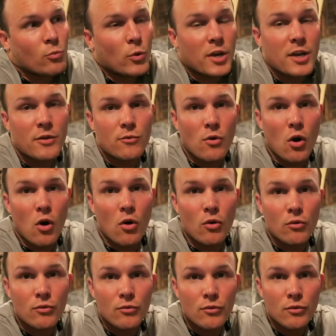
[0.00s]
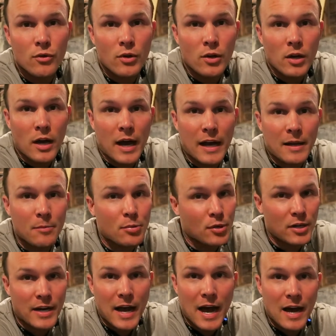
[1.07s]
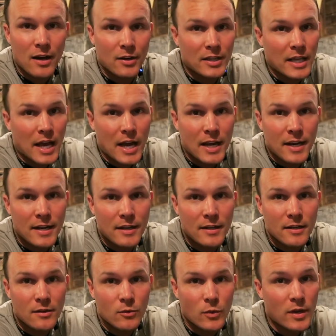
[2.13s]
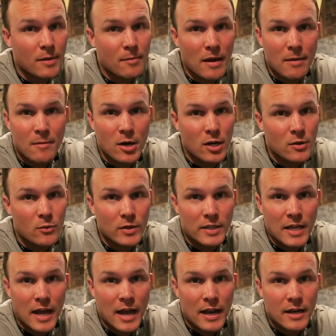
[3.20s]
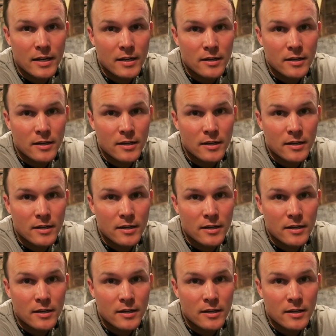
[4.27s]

we can roll. I can put a guy on that. We can make money with that.